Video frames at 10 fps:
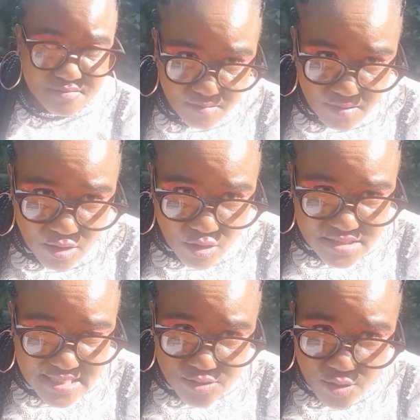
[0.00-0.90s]

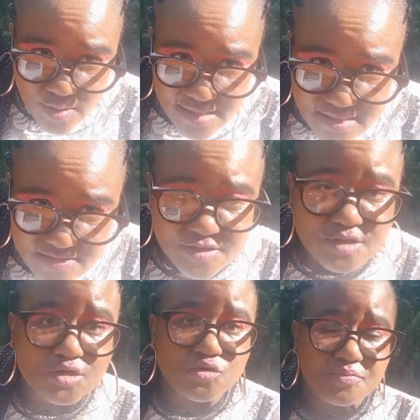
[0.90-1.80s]
Because I don't want this
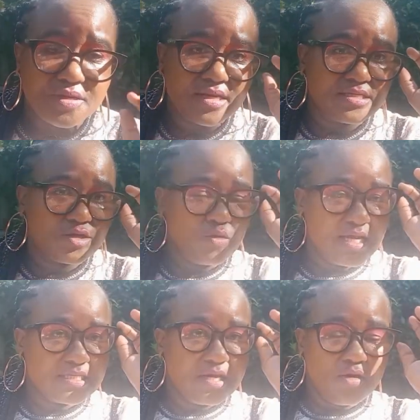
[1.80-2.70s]
video to be
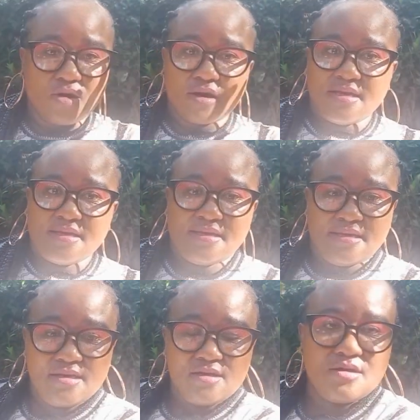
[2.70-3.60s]
ridiculously long.
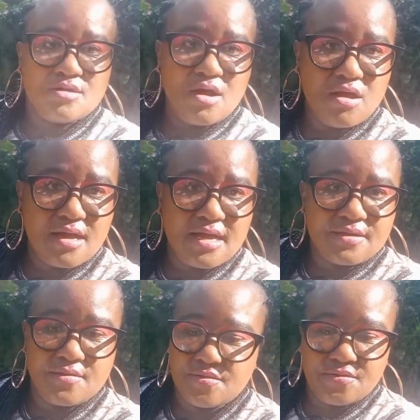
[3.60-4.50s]
Oh, I
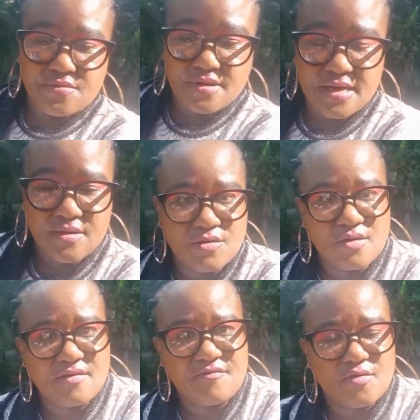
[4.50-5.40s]
don't know. I don't know
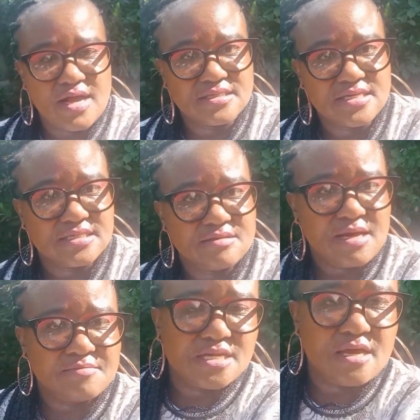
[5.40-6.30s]
if you guys can see me.
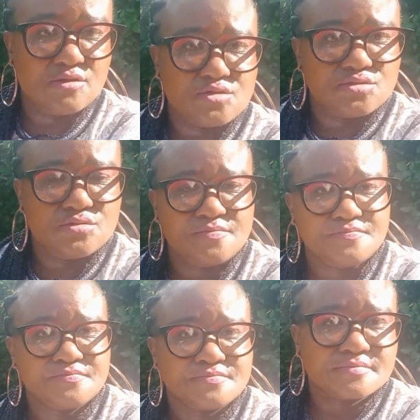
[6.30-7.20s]
I'm trying to
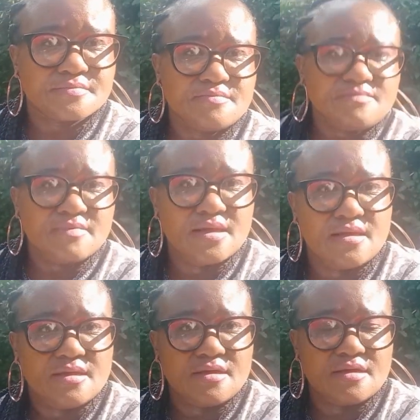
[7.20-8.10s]

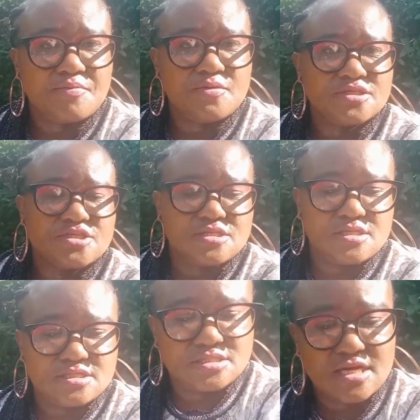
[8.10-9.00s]
reposition
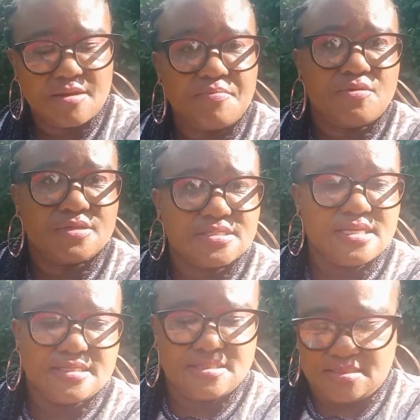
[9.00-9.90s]
this tripod.
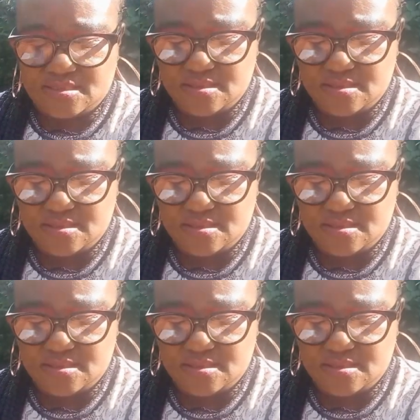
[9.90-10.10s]
Let's see.